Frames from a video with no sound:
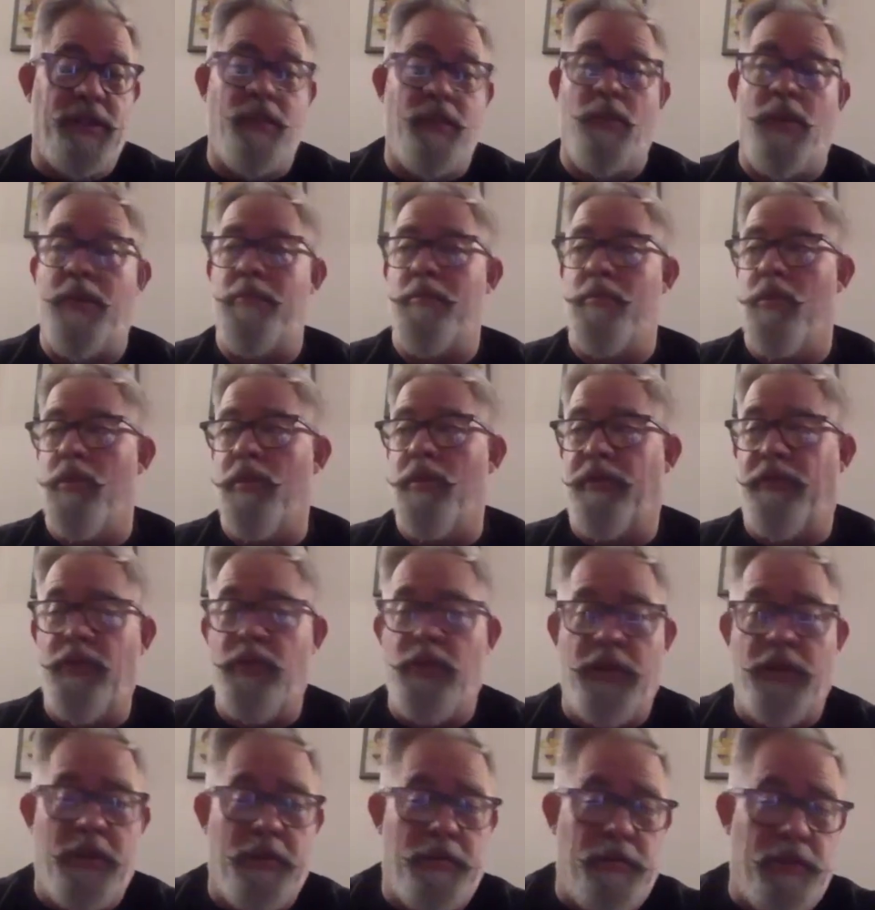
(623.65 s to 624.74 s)
They want more food
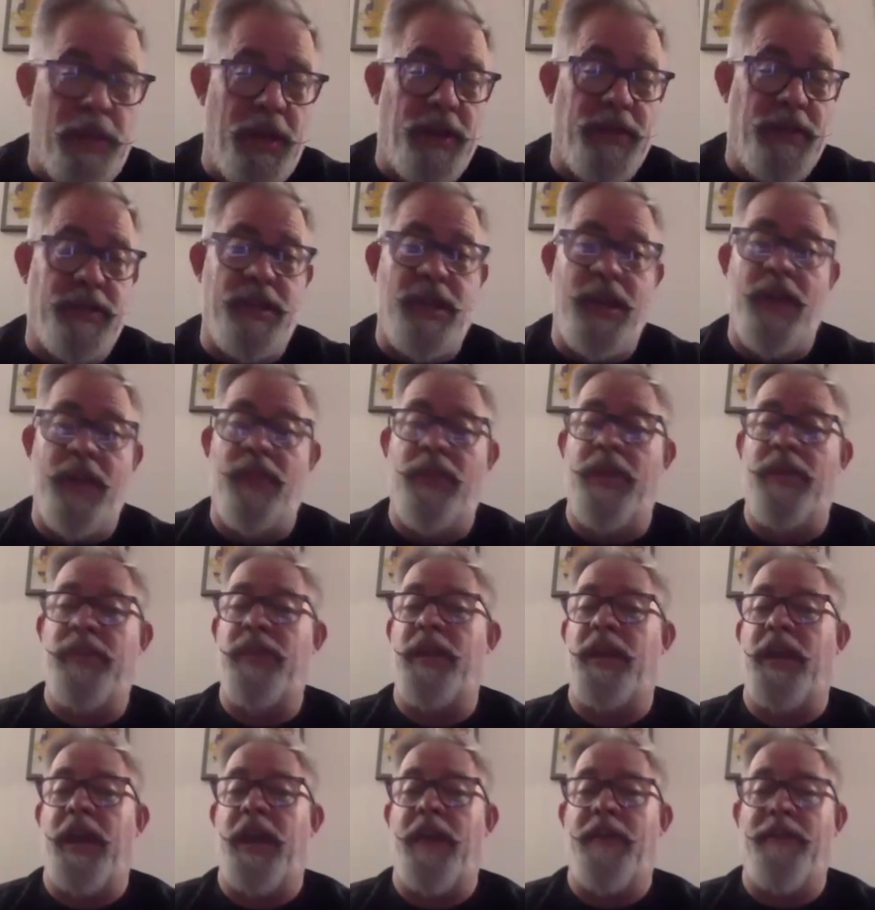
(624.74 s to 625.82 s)
on their plates, and they
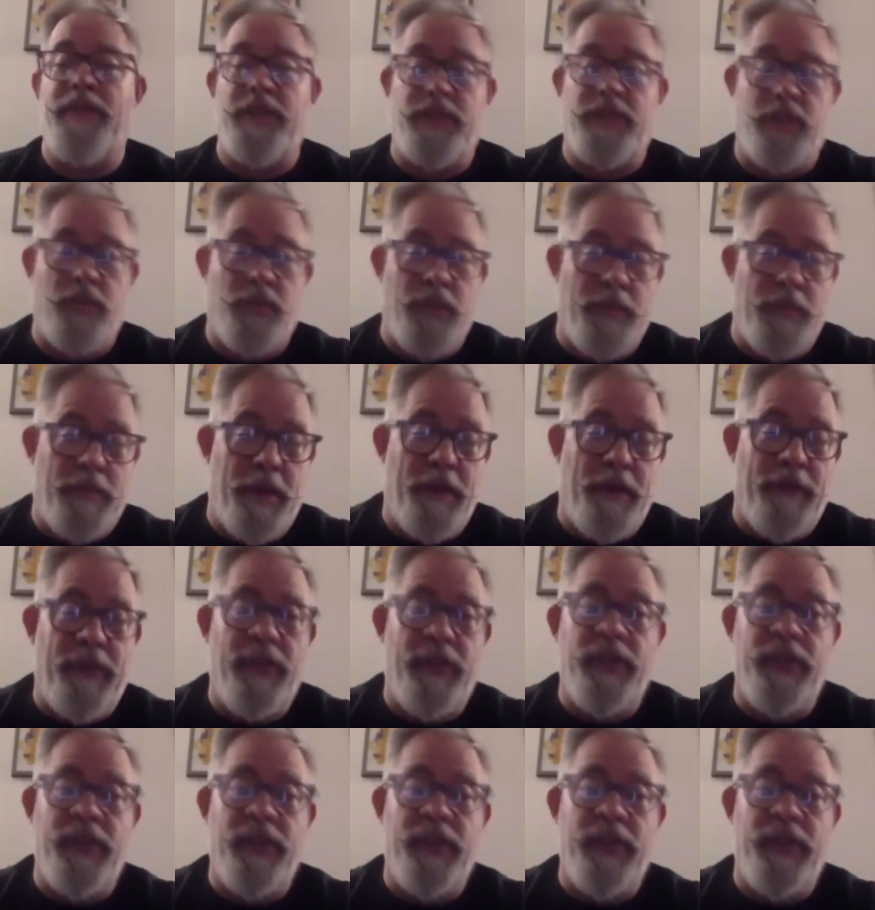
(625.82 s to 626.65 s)
think everything's a ripoff,